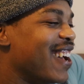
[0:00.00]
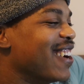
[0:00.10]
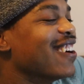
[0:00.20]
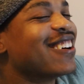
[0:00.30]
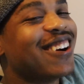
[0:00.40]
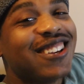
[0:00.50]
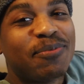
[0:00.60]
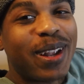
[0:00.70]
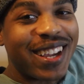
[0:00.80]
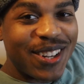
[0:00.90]
Heracross
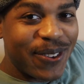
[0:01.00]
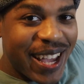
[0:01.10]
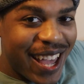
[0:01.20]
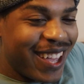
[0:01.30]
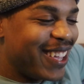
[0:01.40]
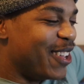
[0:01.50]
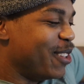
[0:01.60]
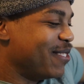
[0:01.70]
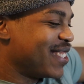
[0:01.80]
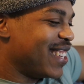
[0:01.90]
played no games.
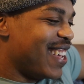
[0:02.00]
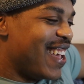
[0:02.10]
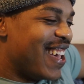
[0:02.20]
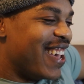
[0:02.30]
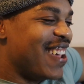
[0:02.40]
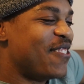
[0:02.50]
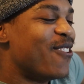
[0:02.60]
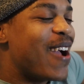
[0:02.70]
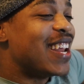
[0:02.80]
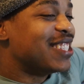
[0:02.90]
If you
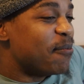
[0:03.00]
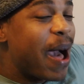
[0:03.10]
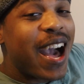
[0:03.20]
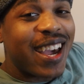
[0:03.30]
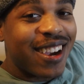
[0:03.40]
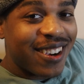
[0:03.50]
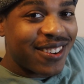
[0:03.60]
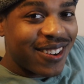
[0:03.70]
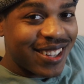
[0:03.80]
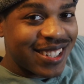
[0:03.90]
ran into my
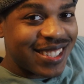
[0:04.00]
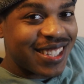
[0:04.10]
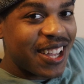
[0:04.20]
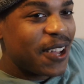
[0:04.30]
Heracross,